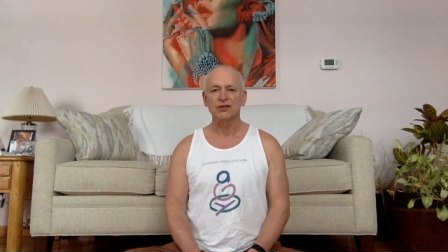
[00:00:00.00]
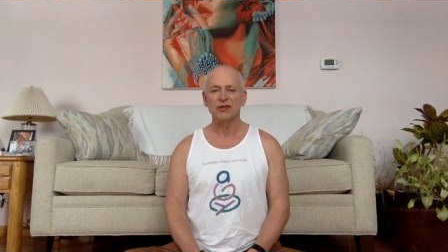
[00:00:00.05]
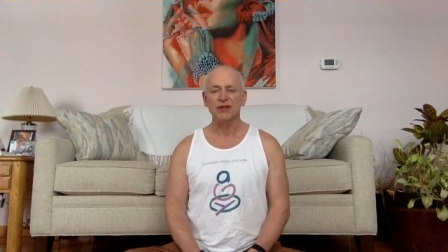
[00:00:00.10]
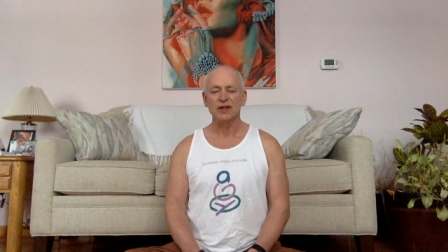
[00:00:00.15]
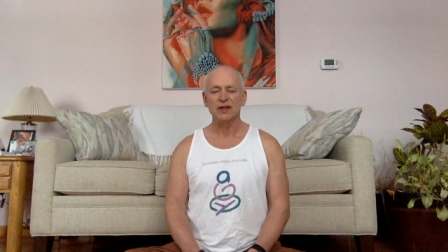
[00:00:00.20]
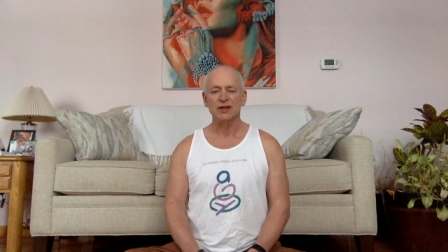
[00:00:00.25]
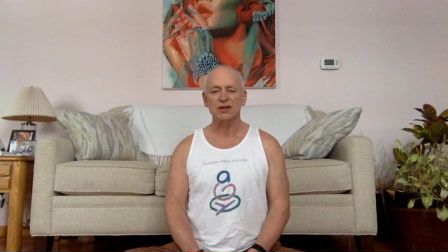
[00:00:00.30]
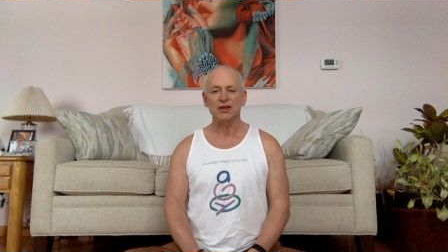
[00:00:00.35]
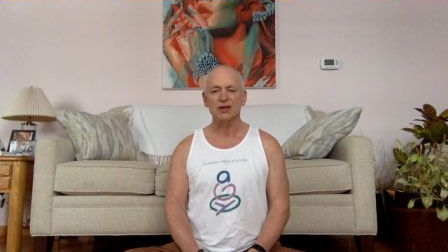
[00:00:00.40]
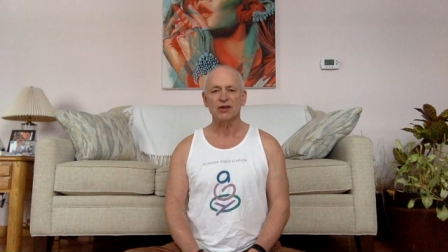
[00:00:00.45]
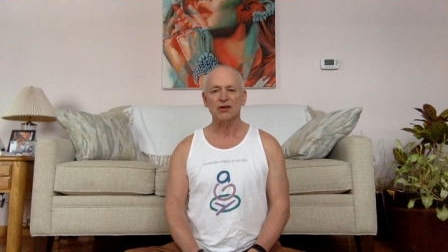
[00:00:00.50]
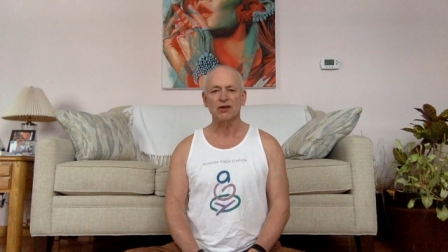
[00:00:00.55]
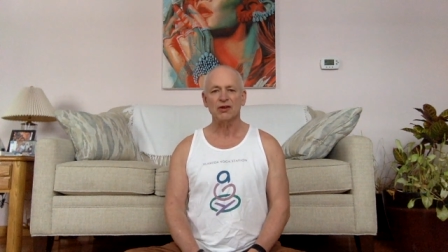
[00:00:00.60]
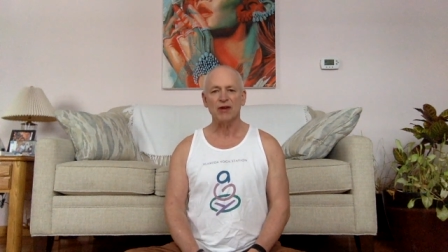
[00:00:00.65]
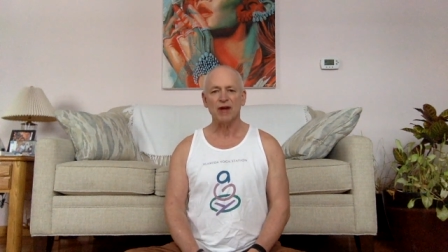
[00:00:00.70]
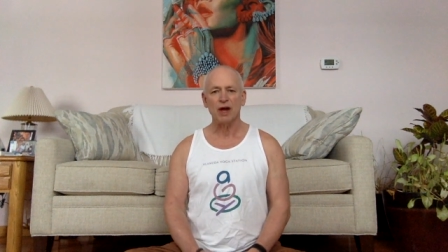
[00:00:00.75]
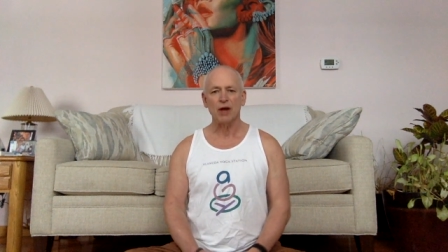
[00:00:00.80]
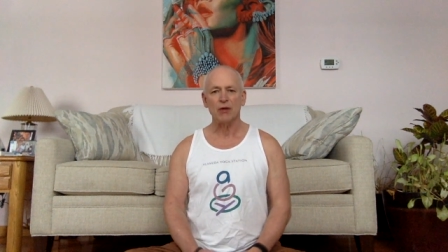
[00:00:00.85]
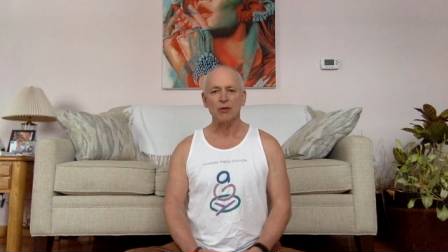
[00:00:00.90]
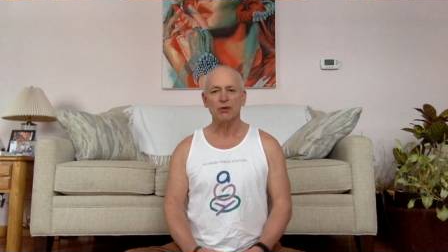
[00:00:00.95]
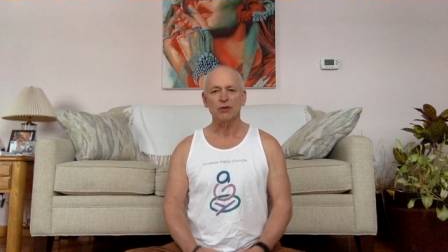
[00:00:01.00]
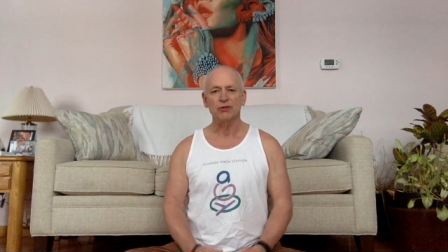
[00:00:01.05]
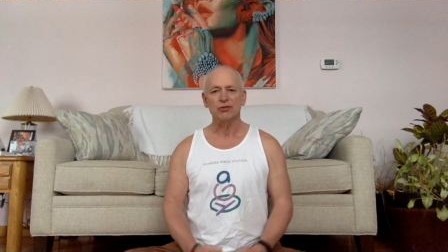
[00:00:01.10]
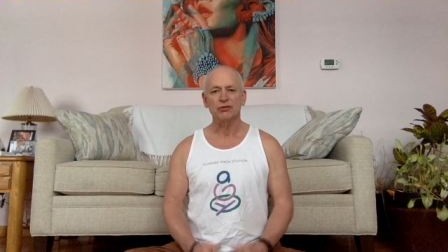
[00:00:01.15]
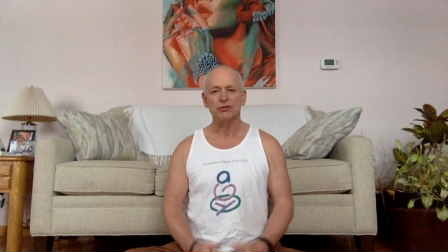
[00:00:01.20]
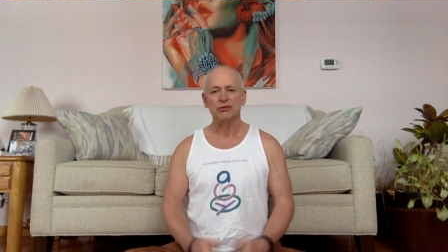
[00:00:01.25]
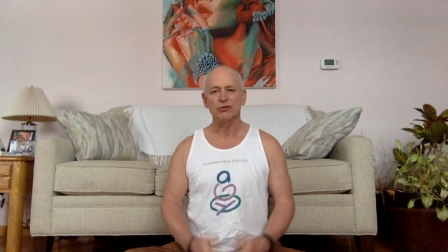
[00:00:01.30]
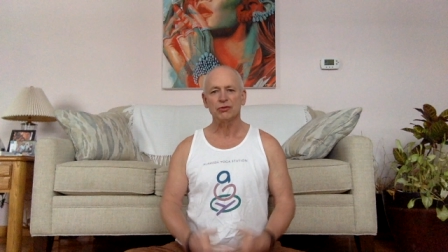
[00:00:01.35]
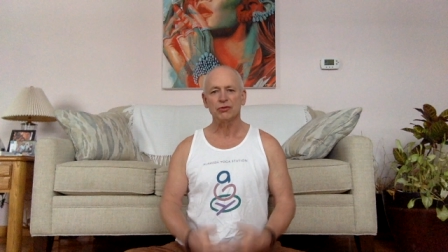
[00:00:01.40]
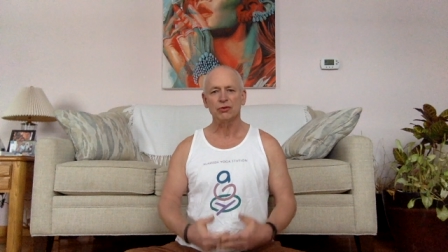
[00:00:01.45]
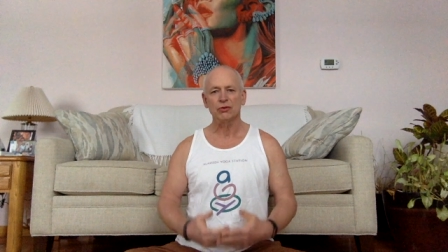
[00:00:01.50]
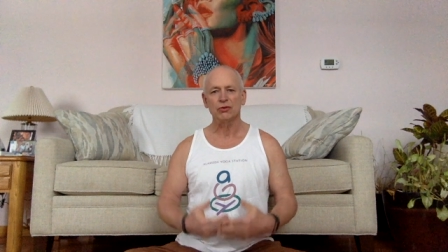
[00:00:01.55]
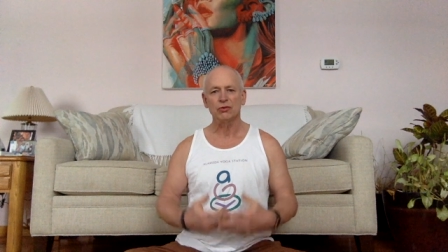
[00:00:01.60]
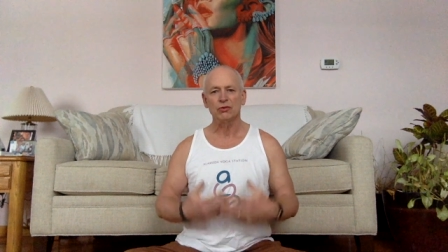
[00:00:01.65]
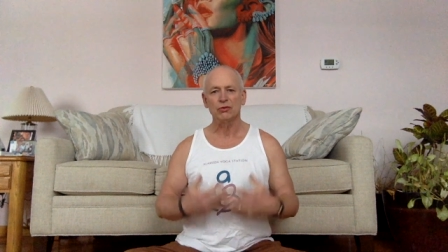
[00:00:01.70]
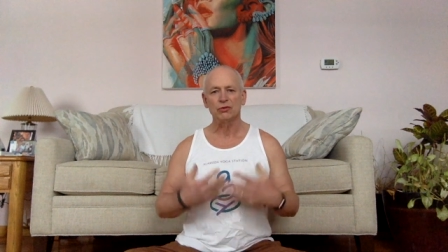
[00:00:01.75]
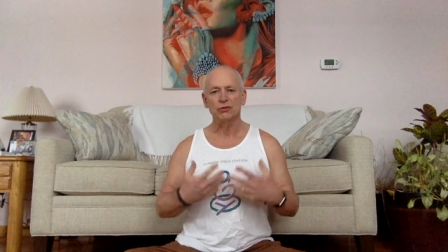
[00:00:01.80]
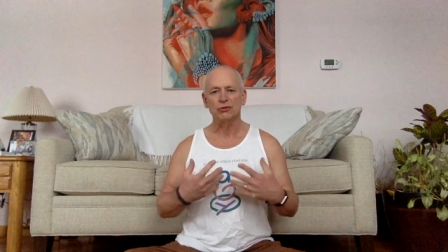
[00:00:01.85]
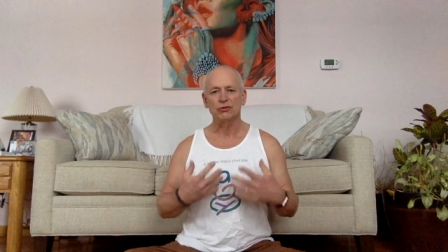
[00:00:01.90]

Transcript: that can allow us to